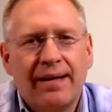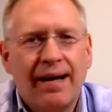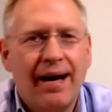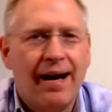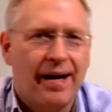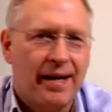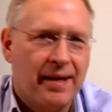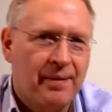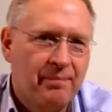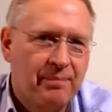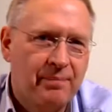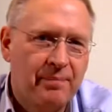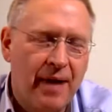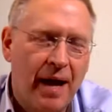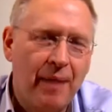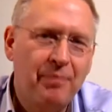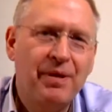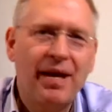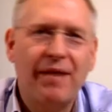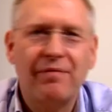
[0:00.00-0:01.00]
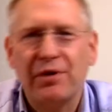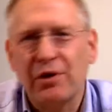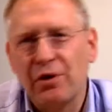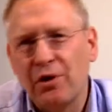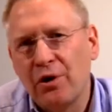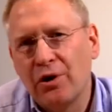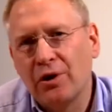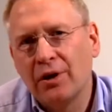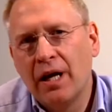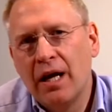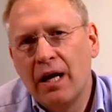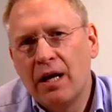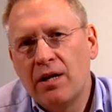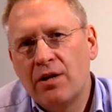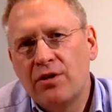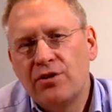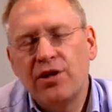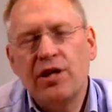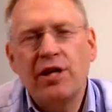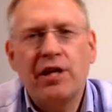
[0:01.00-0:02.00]
Hi, I'm Kevan Hall,
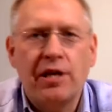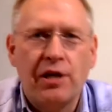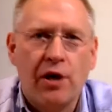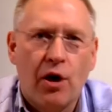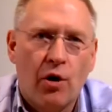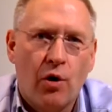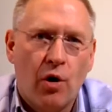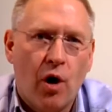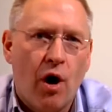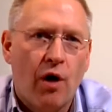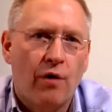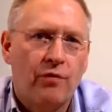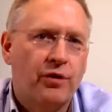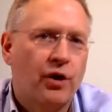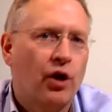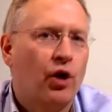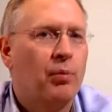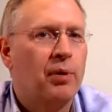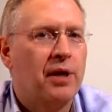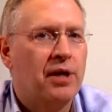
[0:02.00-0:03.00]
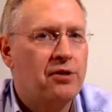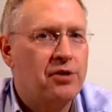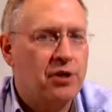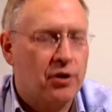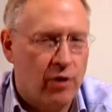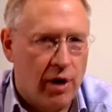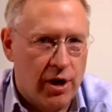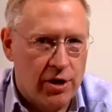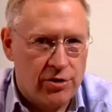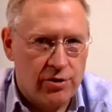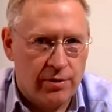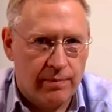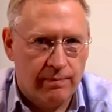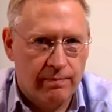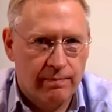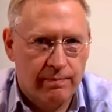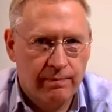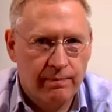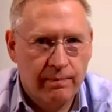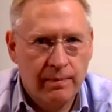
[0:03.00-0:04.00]
C E O of Global Integration.
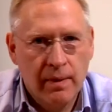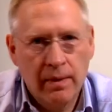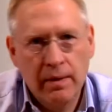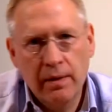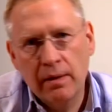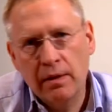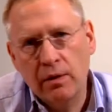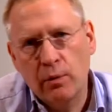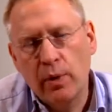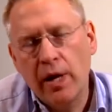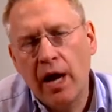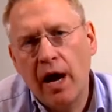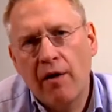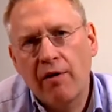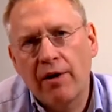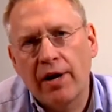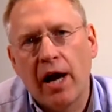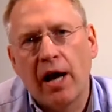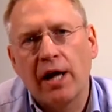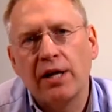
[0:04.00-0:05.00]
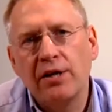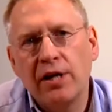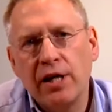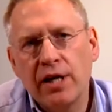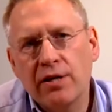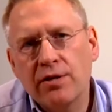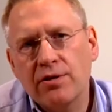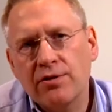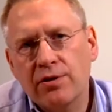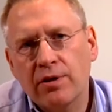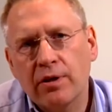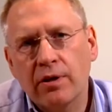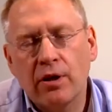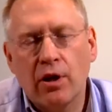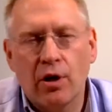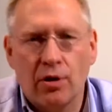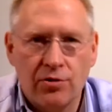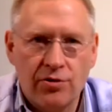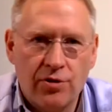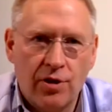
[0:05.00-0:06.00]
We are an ideas,
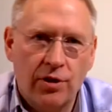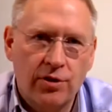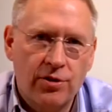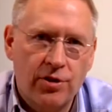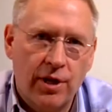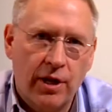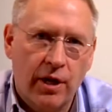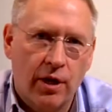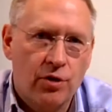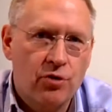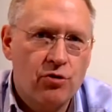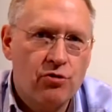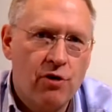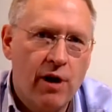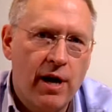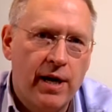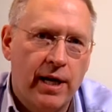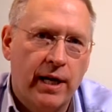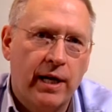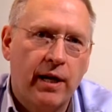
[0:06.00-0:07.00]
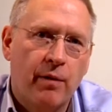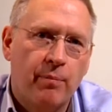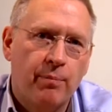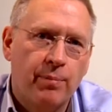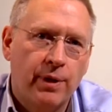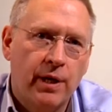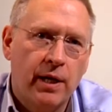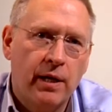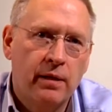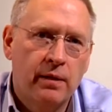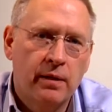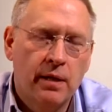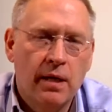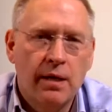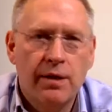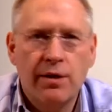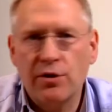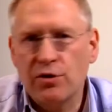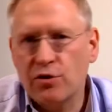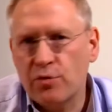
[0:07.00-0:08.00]
consulting and training company
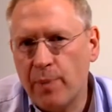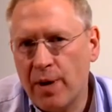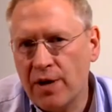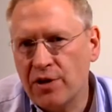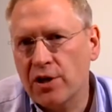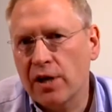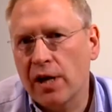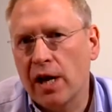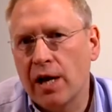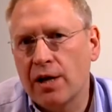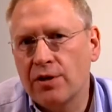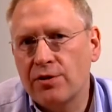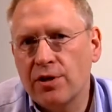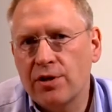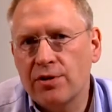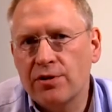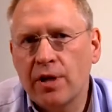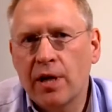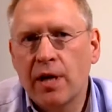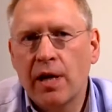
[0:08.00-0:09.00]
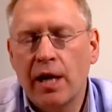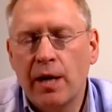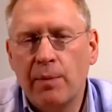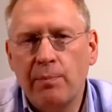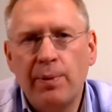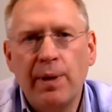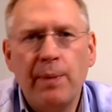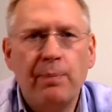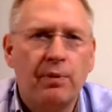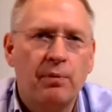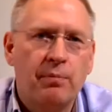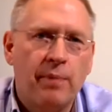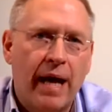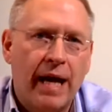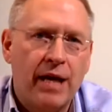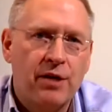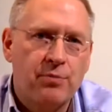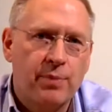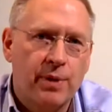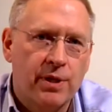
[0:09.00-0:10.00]
that specializes in people
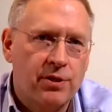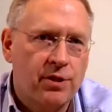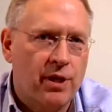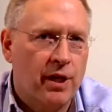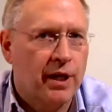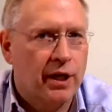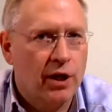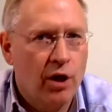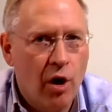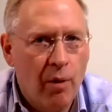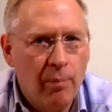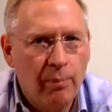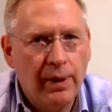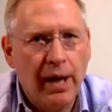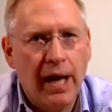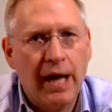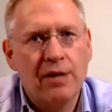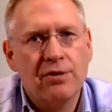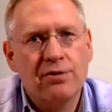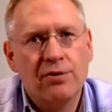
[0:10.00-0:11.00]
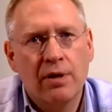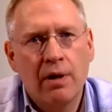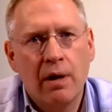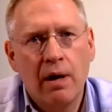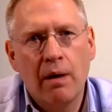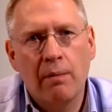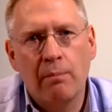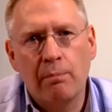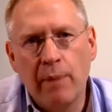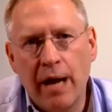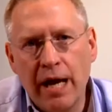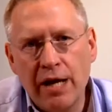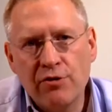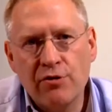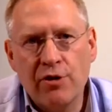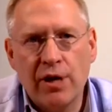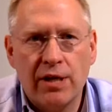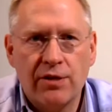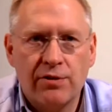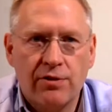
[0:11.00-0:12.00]
management in complex,
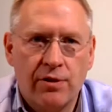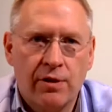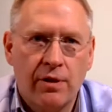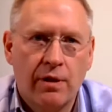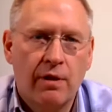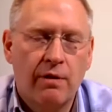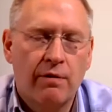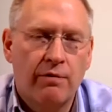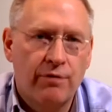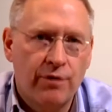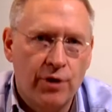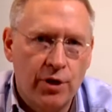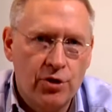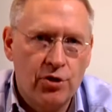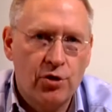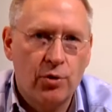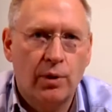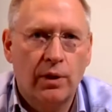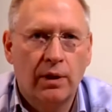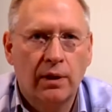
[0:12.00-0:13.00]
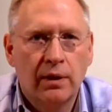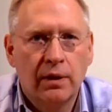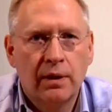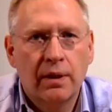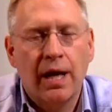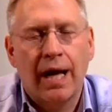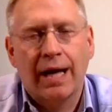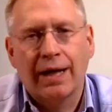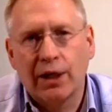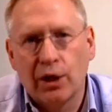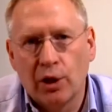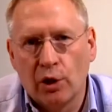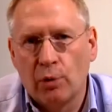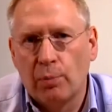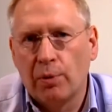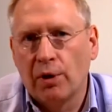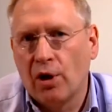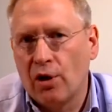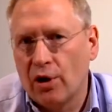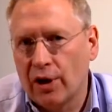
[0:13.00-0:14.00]
matrixed, virtual and
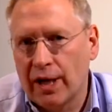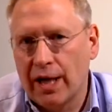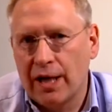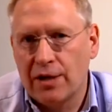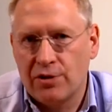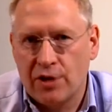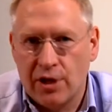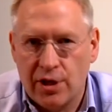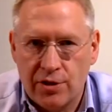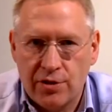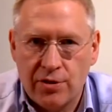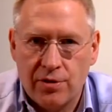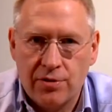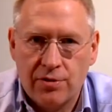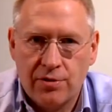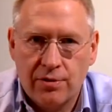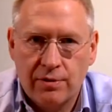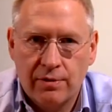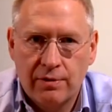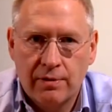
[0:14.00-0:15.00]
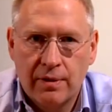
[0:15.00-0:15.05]
global organizations.